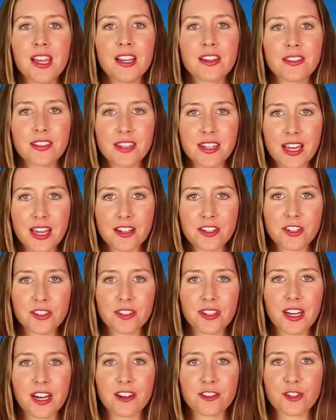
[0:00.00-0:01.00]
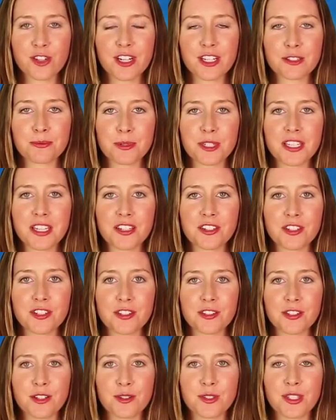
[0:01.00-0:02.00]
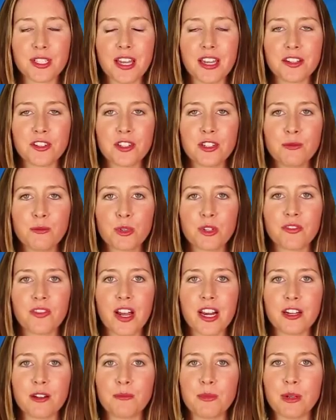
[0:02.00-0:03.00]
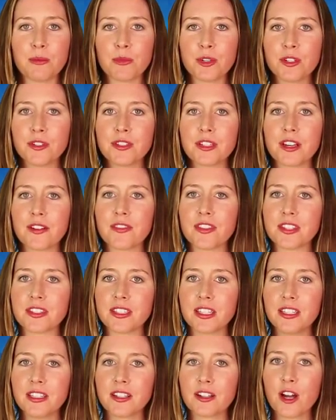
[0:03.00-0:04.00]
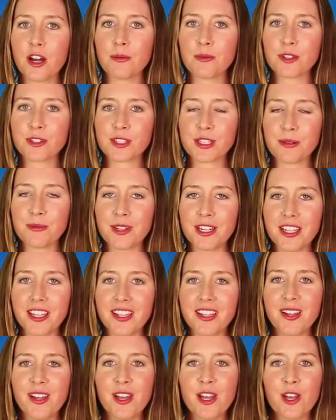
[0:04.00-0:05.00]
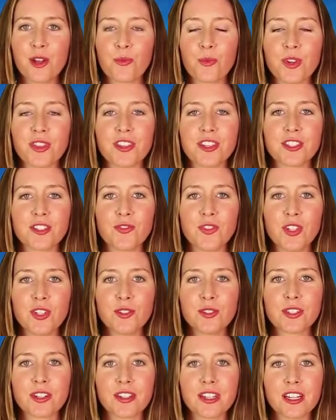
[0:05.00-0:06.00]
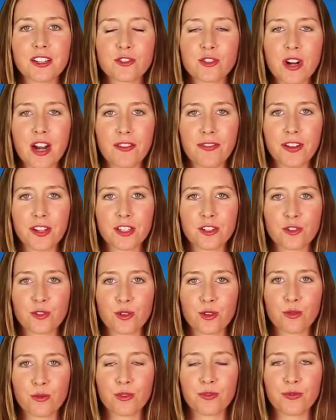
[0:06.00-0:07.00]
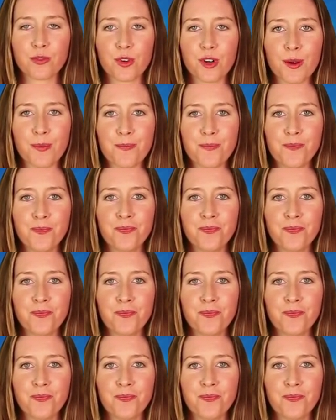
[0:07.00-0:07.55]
The National Air Transportation Association provided members of the Senate Commerce Committee with its views on air traffic control reform.